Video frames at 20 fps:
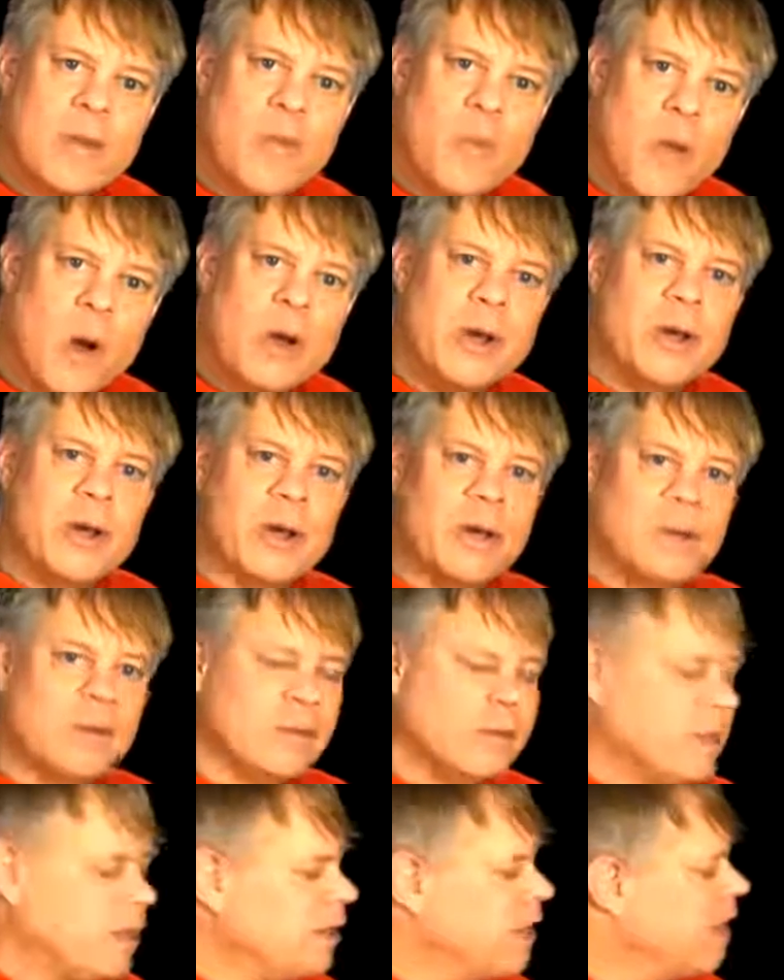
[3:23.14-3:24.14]
a wonder
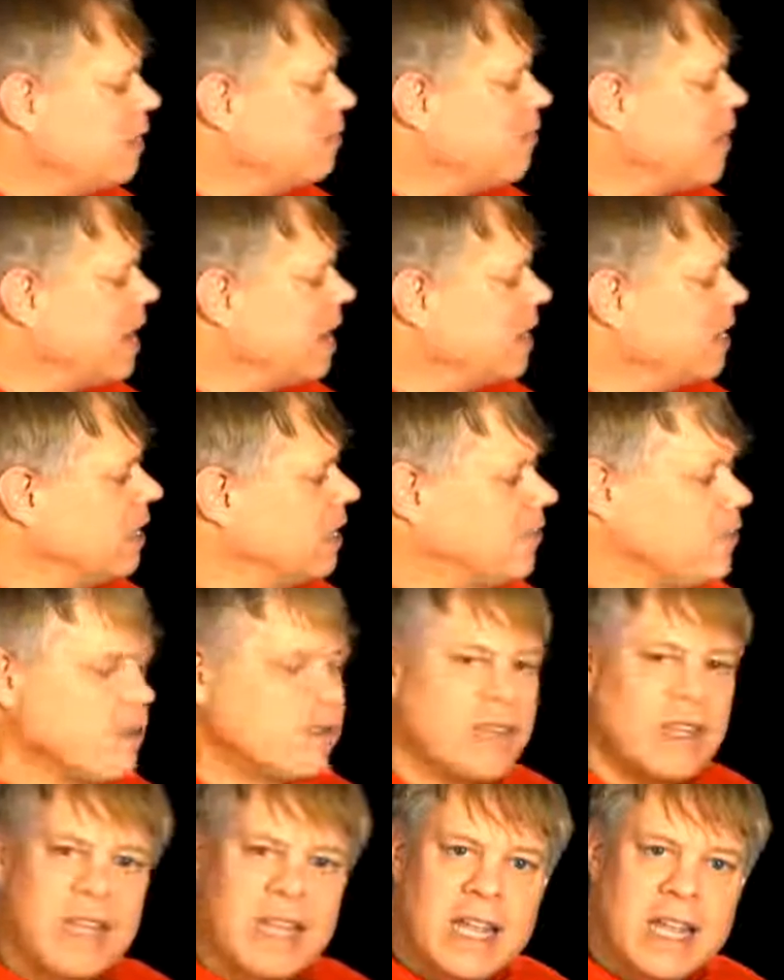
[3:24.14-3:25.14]
that these
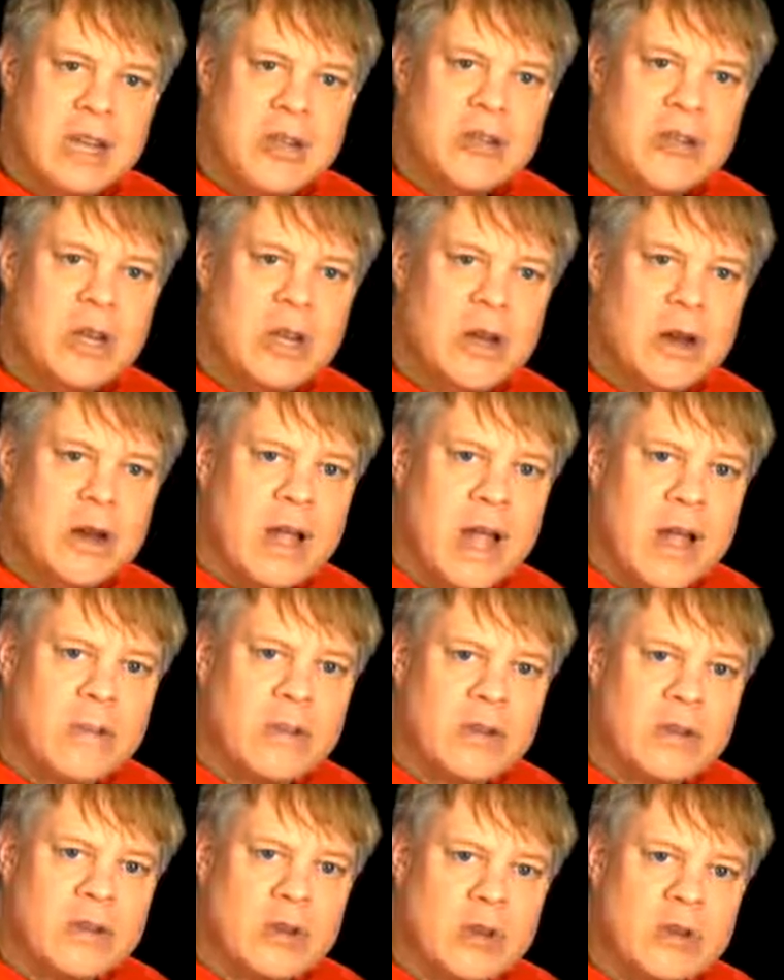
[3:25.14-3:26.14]
magnificent engineered
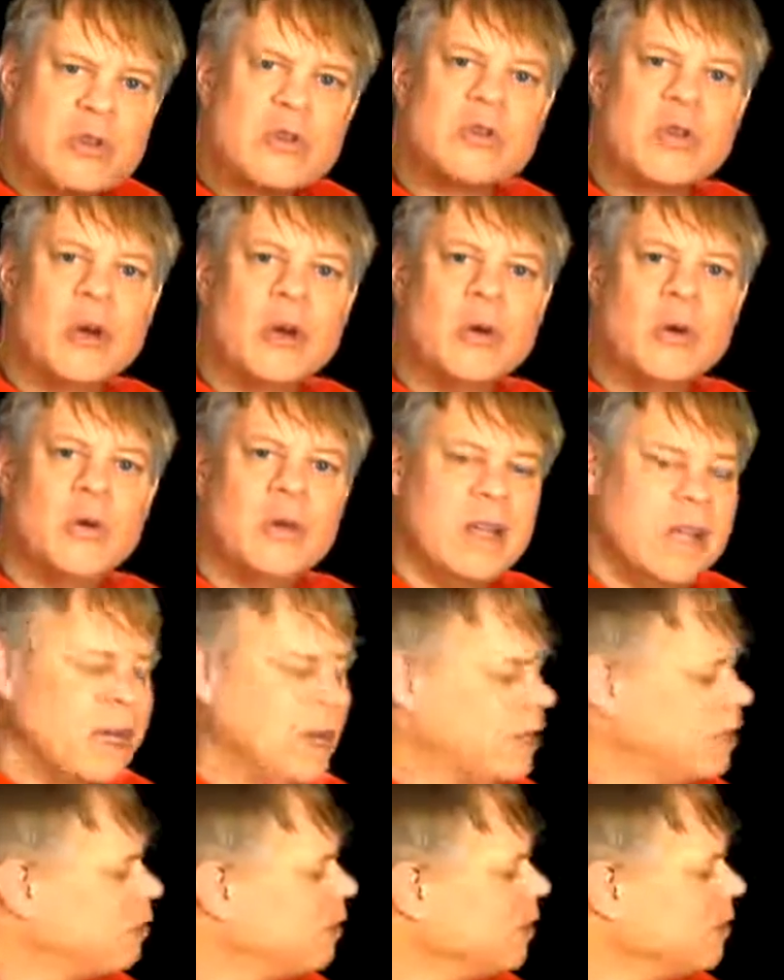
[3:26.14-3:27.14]
objects are so
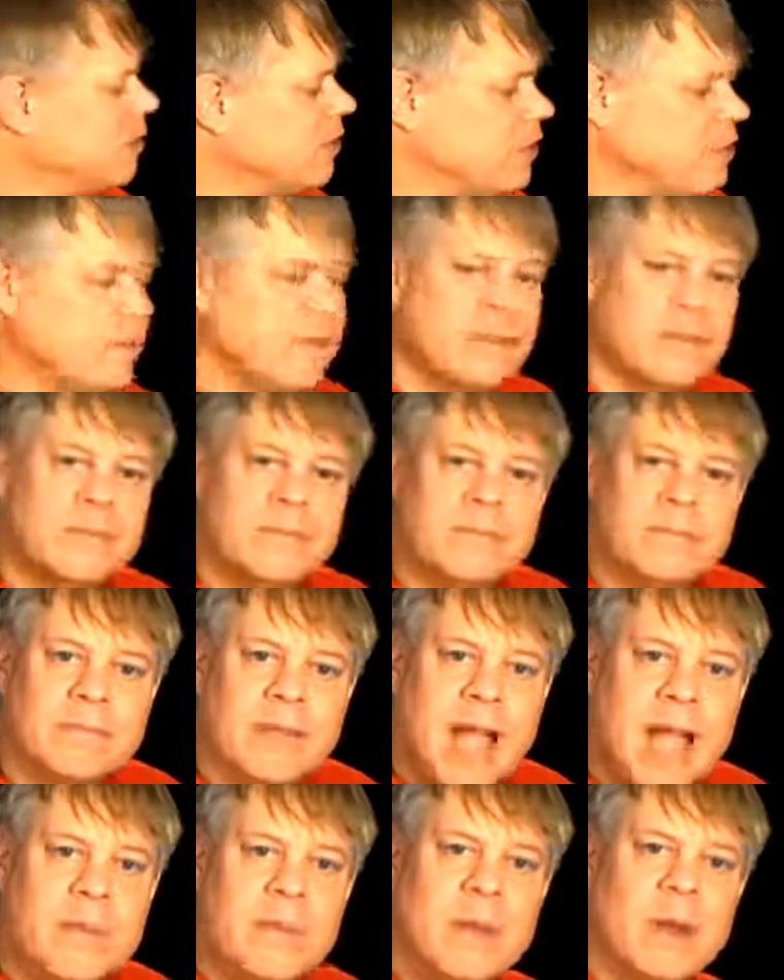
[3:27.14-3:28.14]
inexpensive.
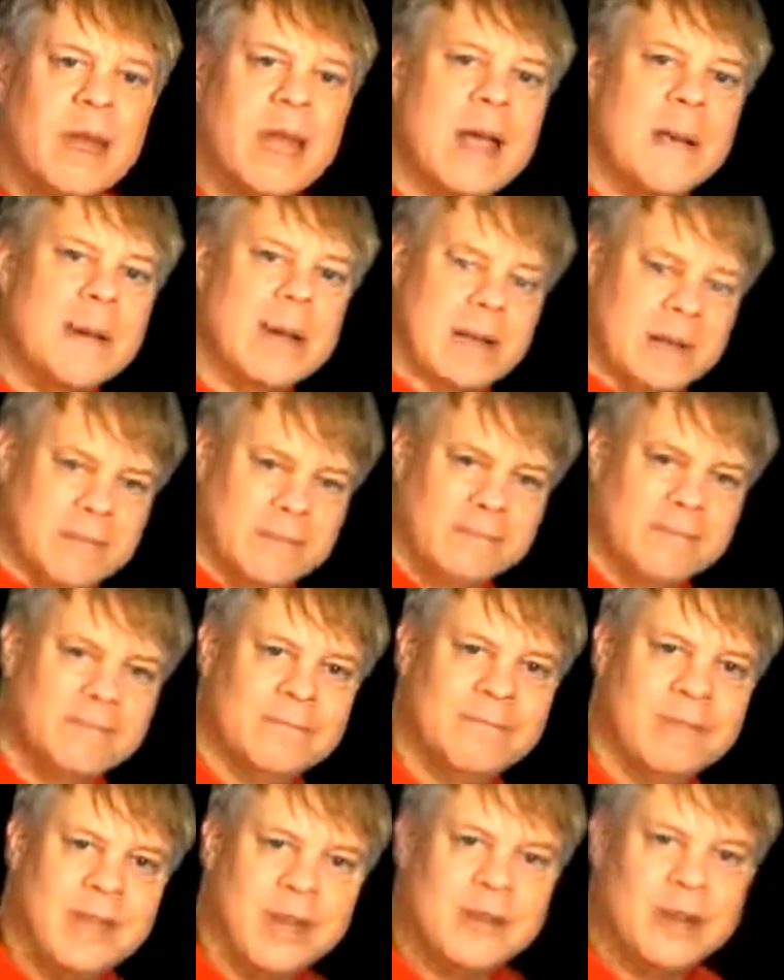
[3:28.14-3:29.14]
I'm Bill
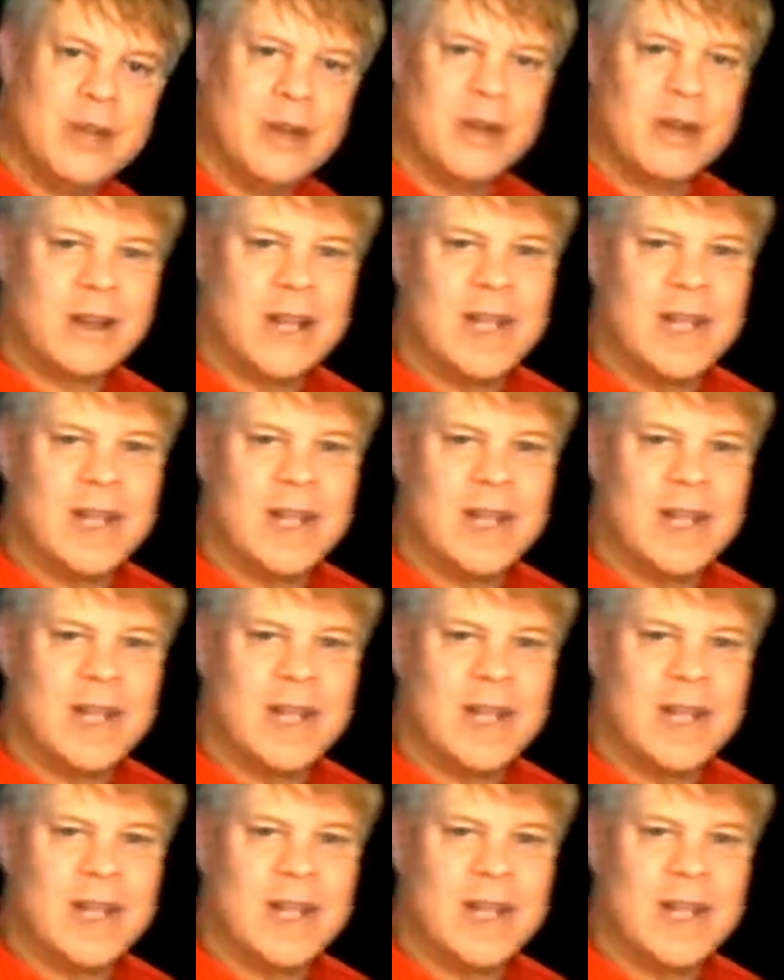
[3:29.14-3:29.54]
Hammack, the Engineer